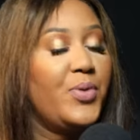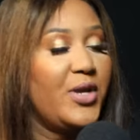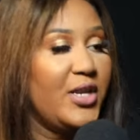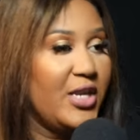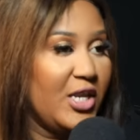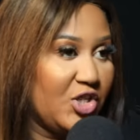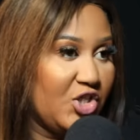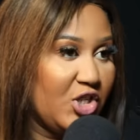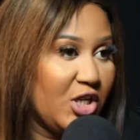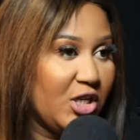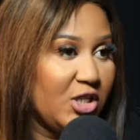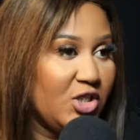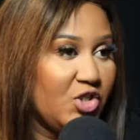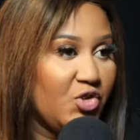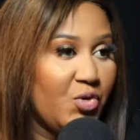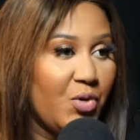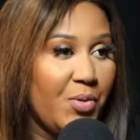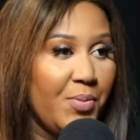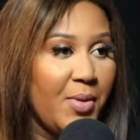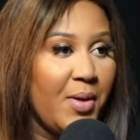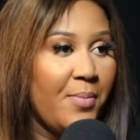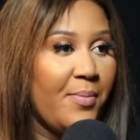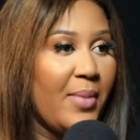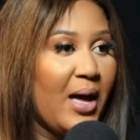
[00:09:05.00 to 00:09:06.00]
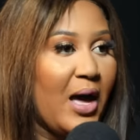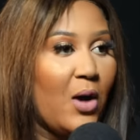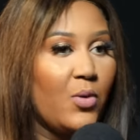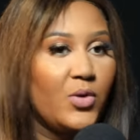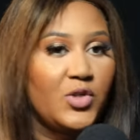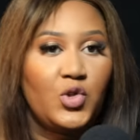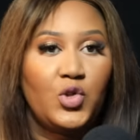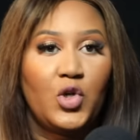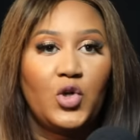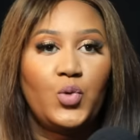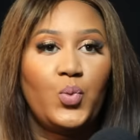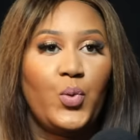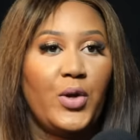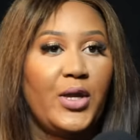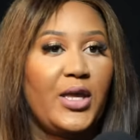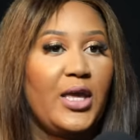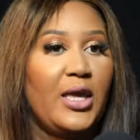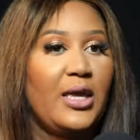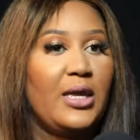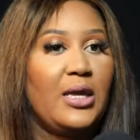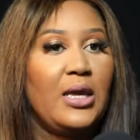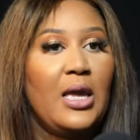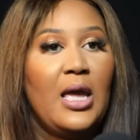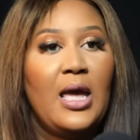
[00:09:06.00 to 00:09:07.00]
I'll be in a church. Remember, I was
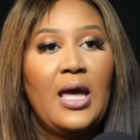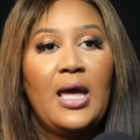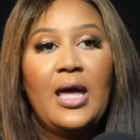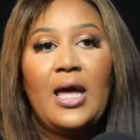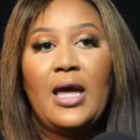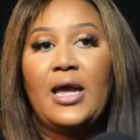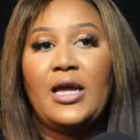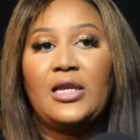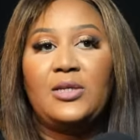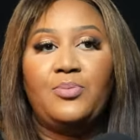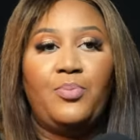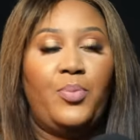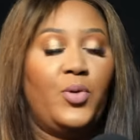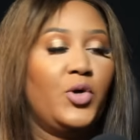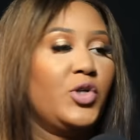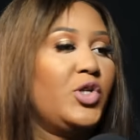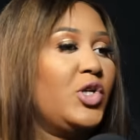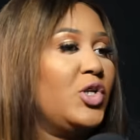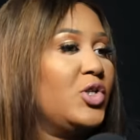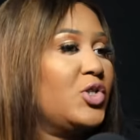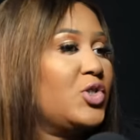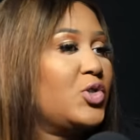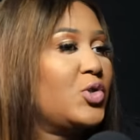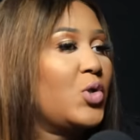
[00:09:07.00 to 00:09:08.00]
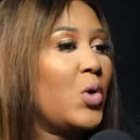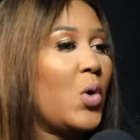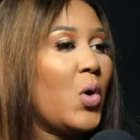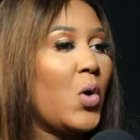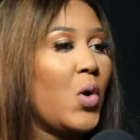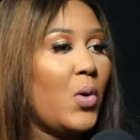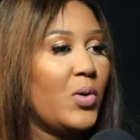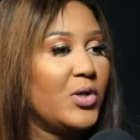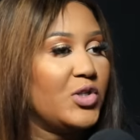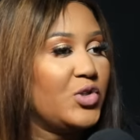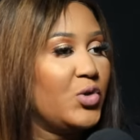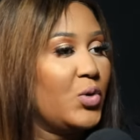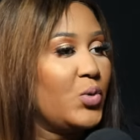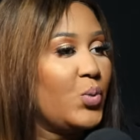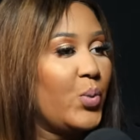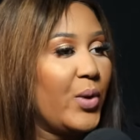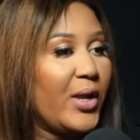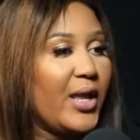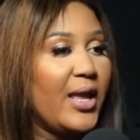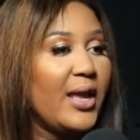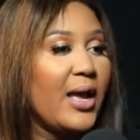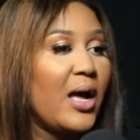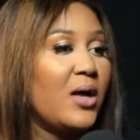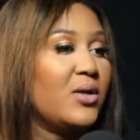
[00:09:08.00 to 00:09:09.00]
not working at bottle store. I
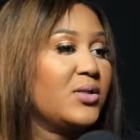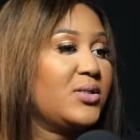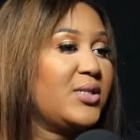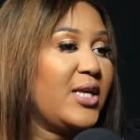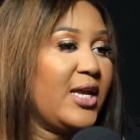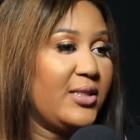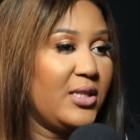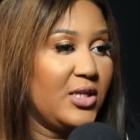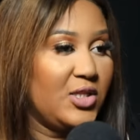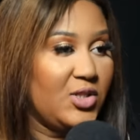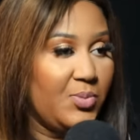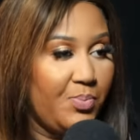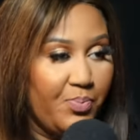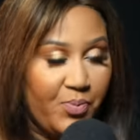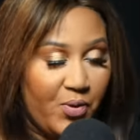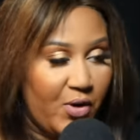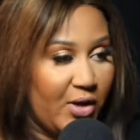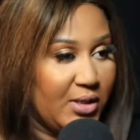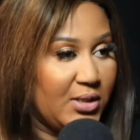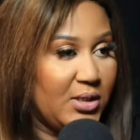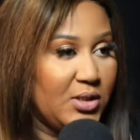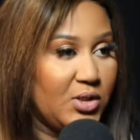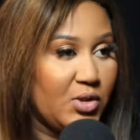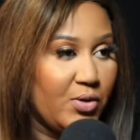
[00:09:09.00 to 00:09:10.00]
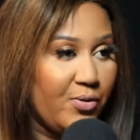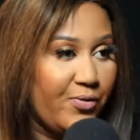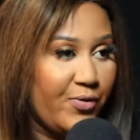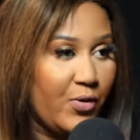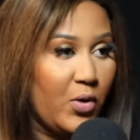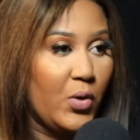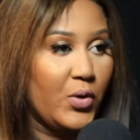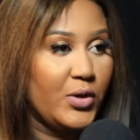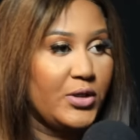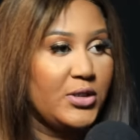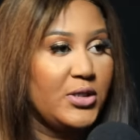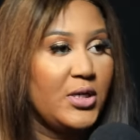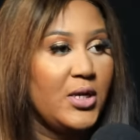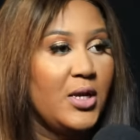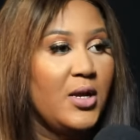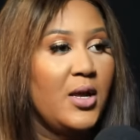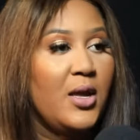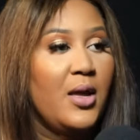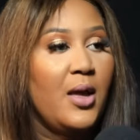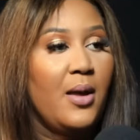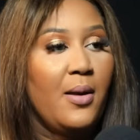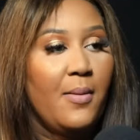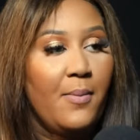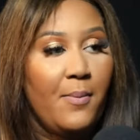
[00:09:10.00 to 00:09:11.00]
was not working outside the presence of
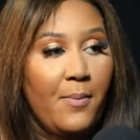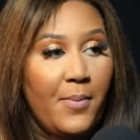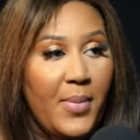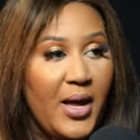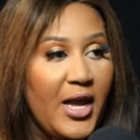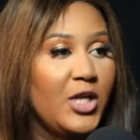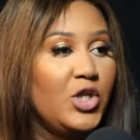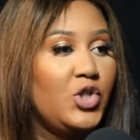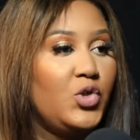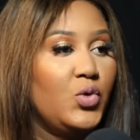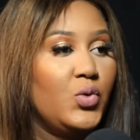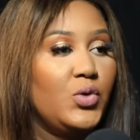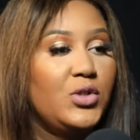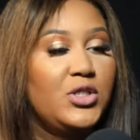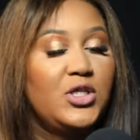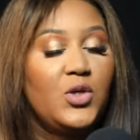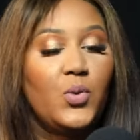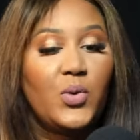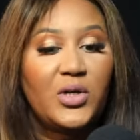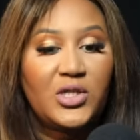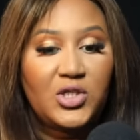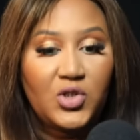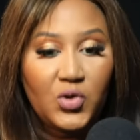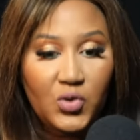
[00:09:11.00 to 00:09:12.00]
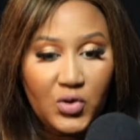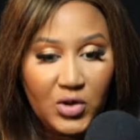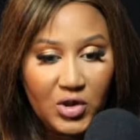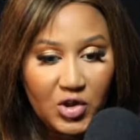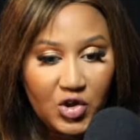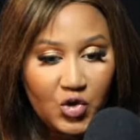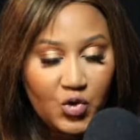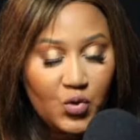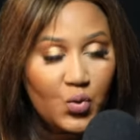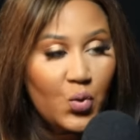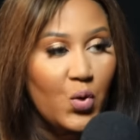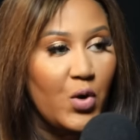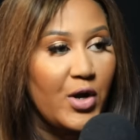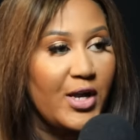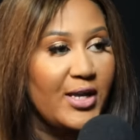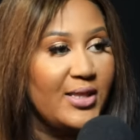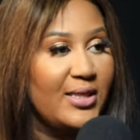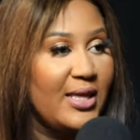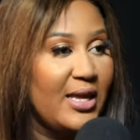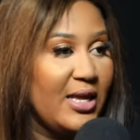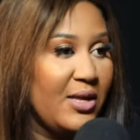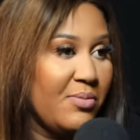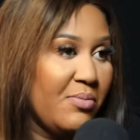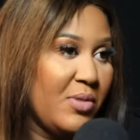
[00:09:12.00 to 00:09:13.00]
God. My duty was to
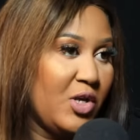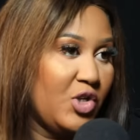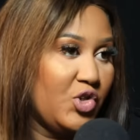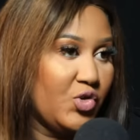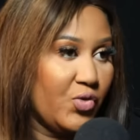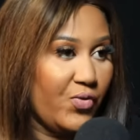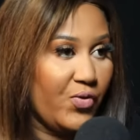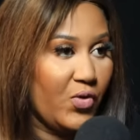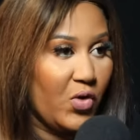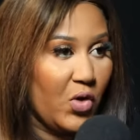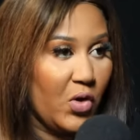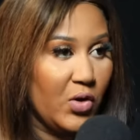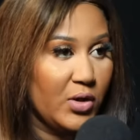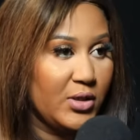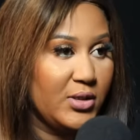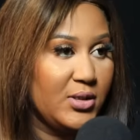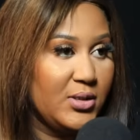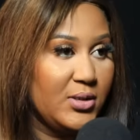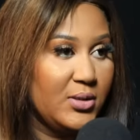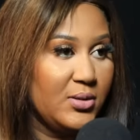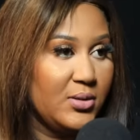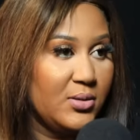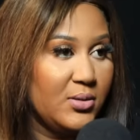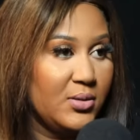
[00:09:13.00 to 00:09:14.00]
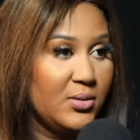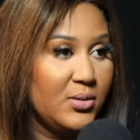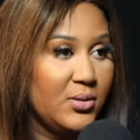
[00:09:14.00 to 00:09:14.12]
destroy the image of God.